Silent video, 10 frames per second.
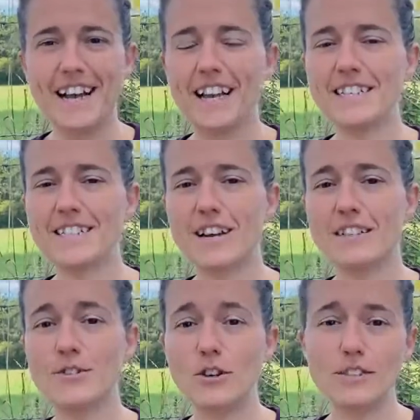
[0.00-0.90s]
It's a
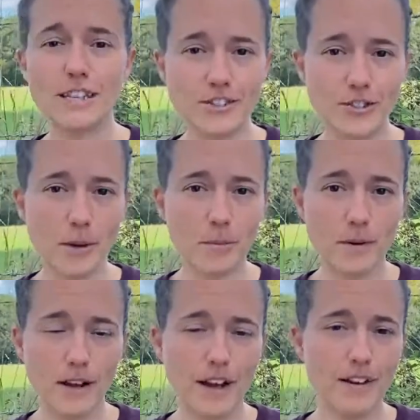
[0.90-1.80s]
daunting job
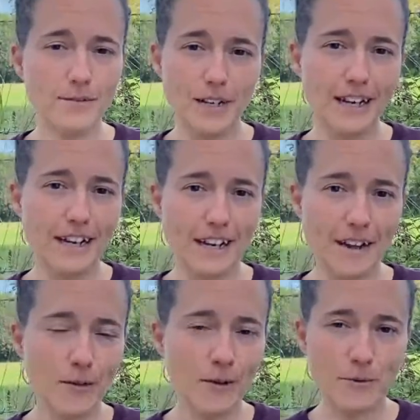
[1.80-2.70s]
I really
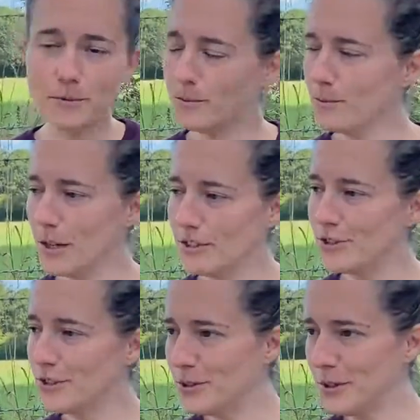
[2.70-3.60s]
never
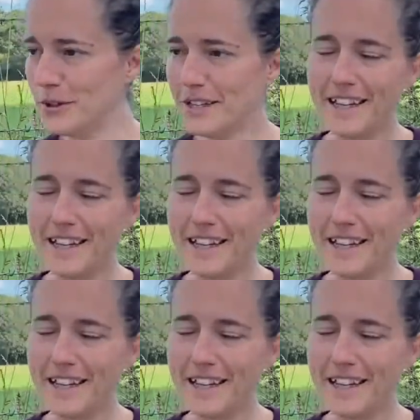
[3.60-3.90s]
want to do.